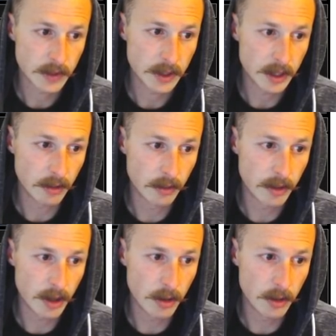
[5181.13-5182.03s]
I don't
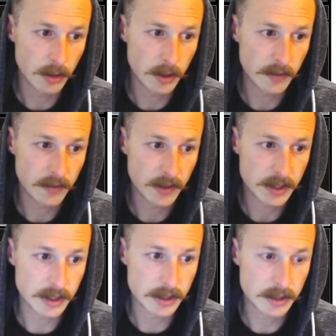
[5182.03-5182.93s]
know if this
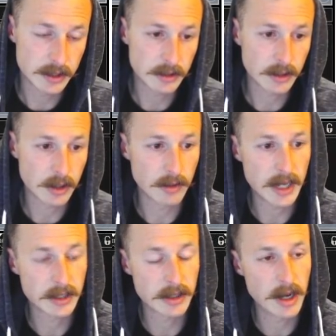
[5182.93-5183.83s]
is
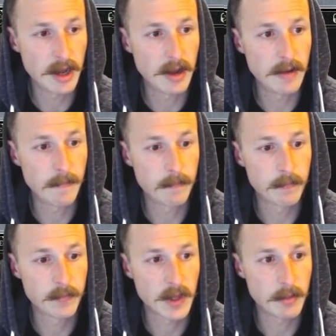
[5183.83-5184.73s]
correct or not,
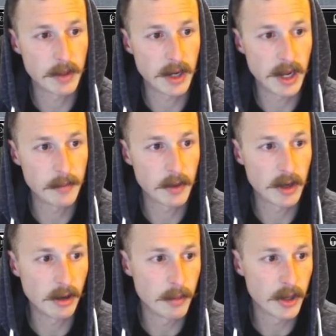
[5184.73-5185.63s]
but I'm going to
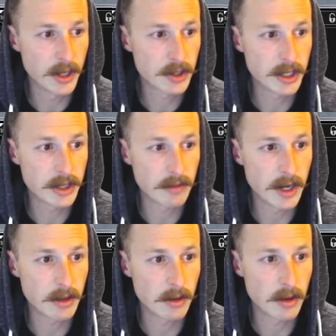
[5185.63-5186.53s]
go Burning Tree into
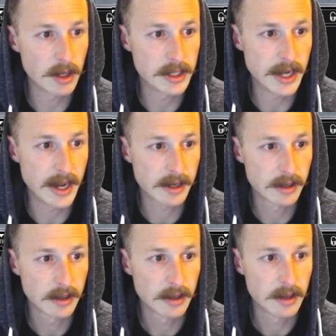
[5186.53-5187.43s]
Rancor attack.
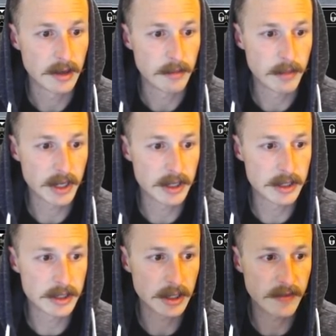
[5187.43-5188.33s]

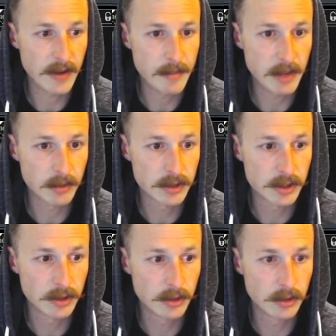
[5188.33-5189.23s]
Because if I'm able
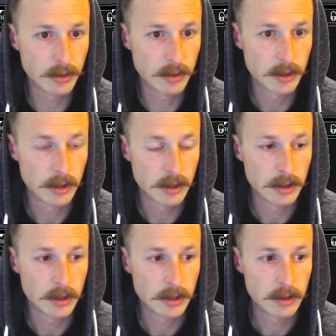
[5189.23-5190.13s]
to
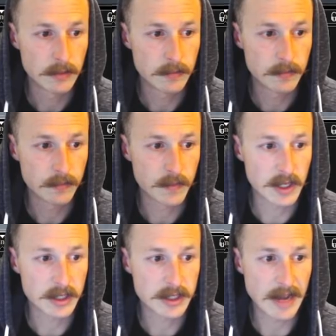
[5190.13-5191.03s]

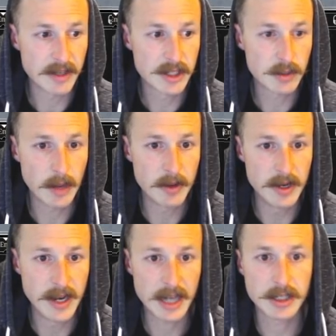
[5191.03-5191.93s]
Savage Swipe
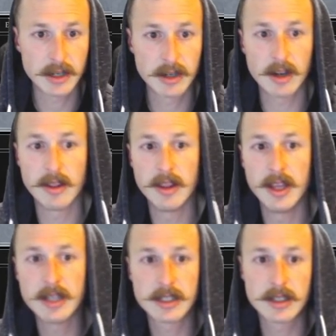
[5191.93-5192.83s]
next turn on
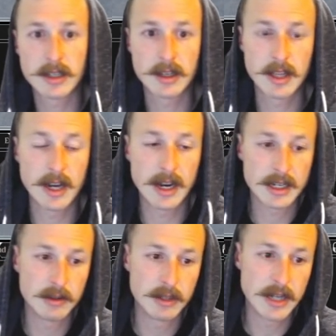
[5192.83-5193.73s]
this, then I get
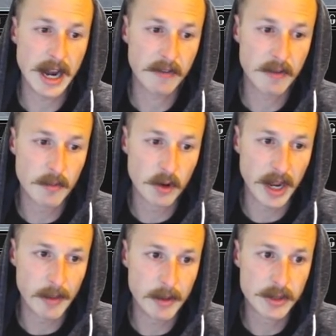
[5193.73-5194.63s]
to attack for more
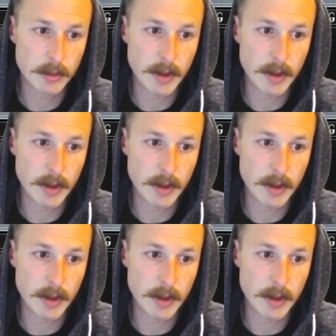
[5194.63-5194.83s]
damage with my